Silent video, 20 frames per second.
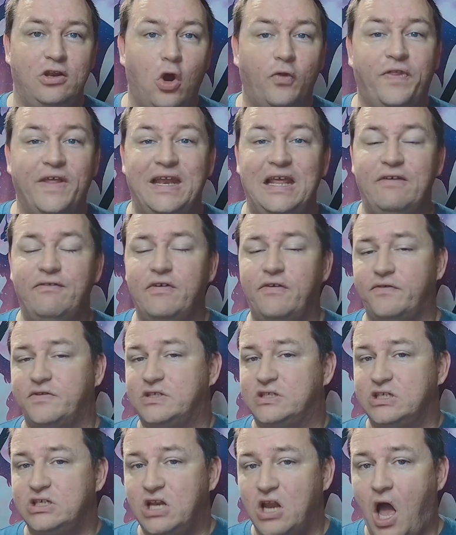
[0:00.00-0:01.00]
Note that even if
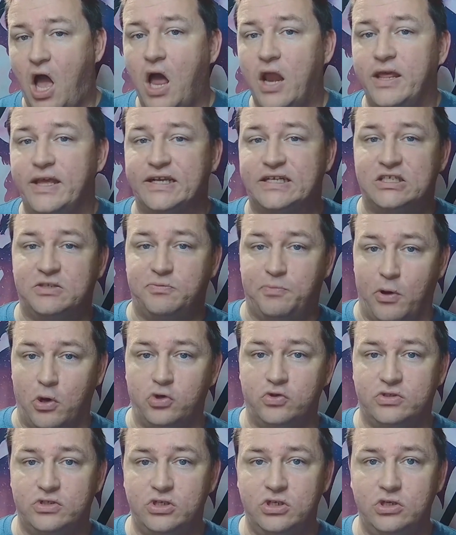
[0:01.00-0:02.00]
it's not
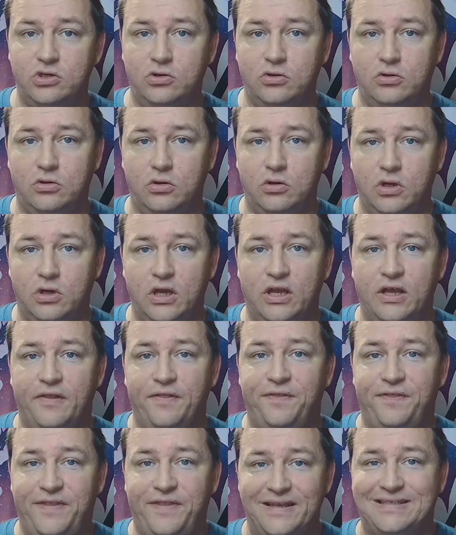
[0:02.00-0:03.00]
exposed to you,
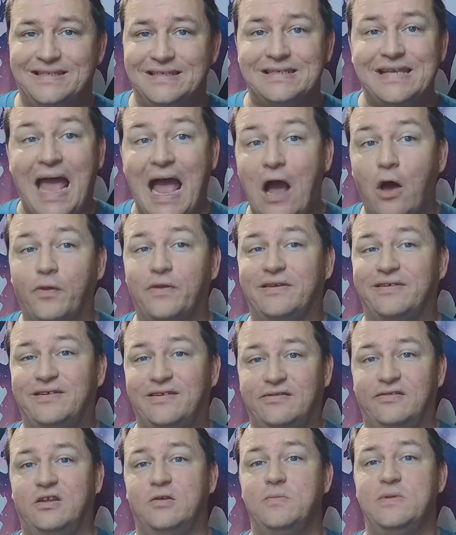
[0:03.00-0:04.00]
this is how the
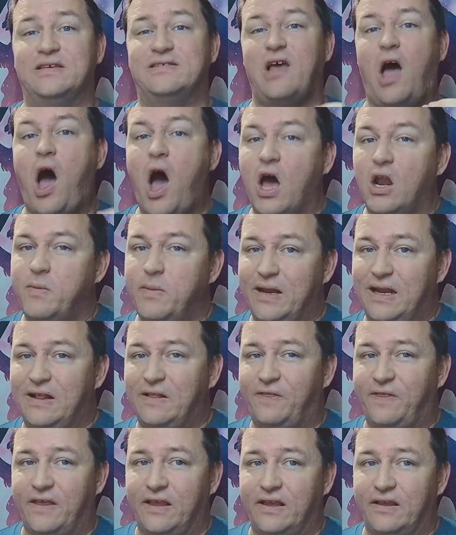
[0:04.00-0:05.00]
system is
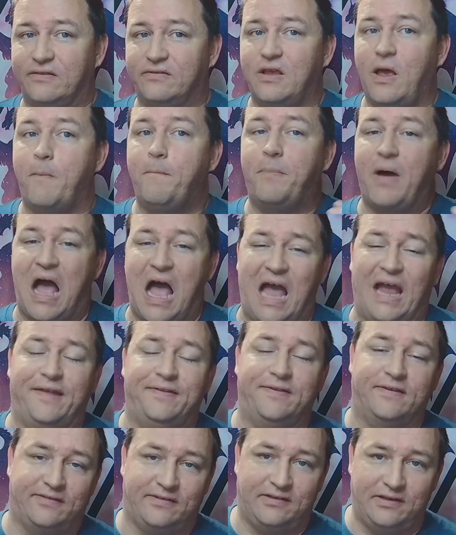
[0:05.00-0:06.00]
automating things
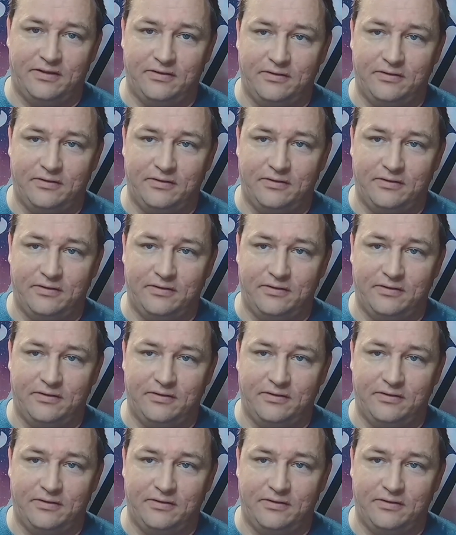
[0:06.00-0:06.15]
behind the